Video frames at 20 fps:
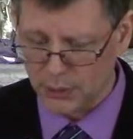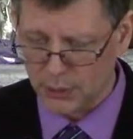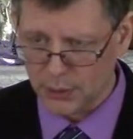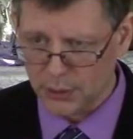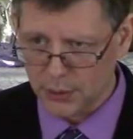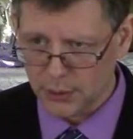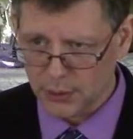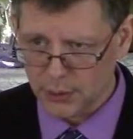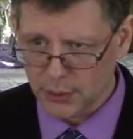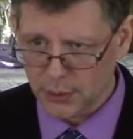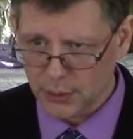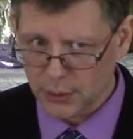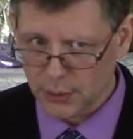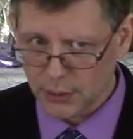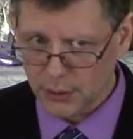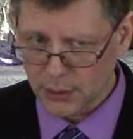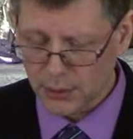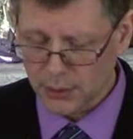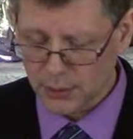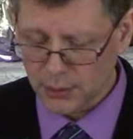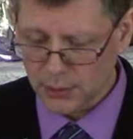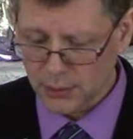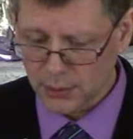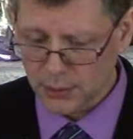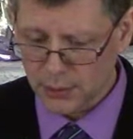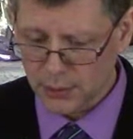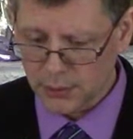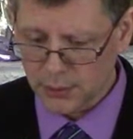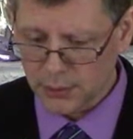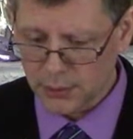
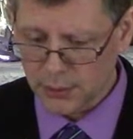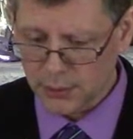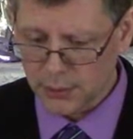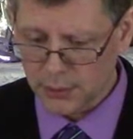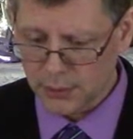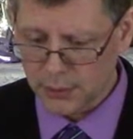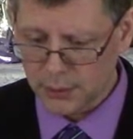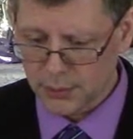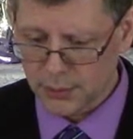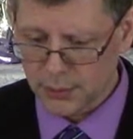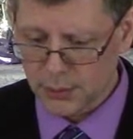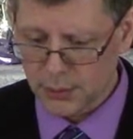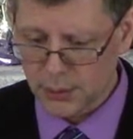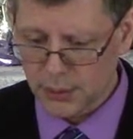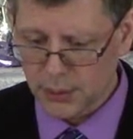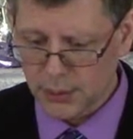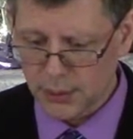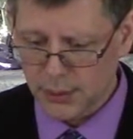[no speech]